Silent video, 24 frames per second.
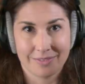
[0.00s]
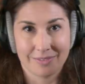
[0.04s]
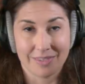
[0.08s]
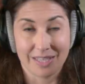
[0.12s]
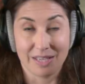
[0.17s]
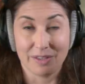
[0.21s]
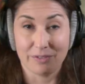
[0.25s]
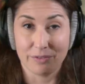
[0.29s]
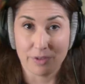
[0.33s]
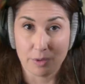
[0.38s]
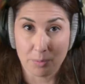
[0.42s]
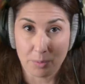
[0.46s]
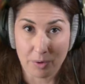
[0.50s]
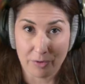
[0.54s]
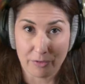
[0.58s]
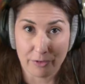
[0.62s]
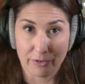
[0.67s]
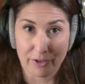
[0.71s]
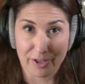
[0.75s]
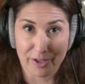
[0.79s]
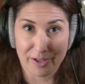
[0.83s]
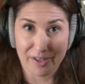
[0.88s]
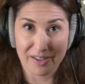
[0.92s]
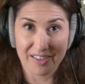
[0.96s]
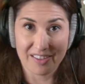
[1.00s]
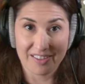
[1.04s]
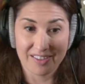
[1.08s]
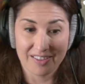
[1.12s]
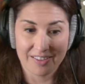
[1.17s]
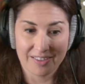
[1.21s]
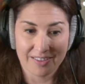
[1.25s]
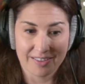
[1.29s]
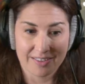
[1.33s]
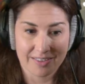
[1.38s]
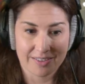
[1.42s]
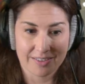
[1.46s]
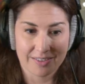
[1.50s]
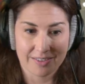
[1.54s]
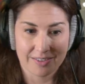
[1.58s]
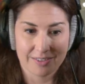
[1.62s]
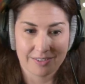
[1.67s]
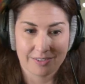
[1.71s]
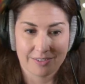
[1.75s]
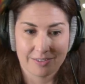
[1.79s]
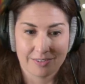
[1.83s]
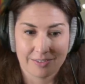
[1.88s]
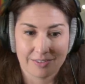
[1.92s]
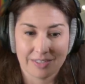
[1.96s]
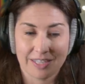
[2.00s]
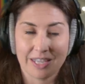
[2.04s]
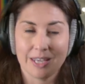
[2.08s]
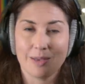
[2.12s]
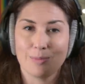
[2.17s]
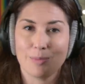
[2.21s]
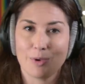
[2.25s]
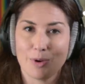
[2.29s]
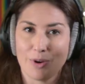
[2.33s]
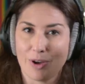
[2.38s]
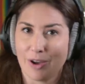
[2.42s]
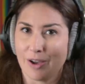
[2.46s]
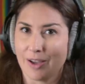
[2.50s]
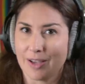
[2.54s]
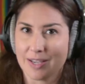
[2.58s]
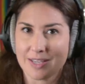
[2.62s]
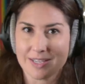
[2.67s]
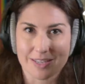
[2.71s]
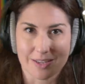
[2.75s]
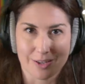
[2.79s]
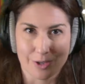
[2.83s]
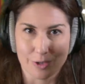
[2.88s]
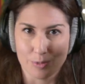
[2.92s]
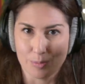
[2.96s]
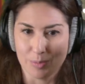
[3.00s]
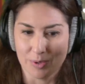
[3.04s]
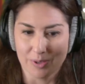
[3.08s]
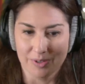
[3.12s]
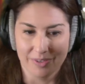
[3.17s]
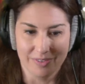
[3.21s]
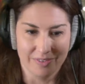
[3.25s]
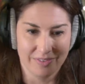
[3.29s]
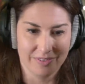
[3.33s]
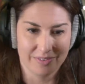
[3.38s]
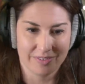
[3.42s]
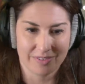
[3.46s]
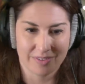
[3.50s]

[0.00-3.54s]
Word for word: If you prefer, keep your eyes open.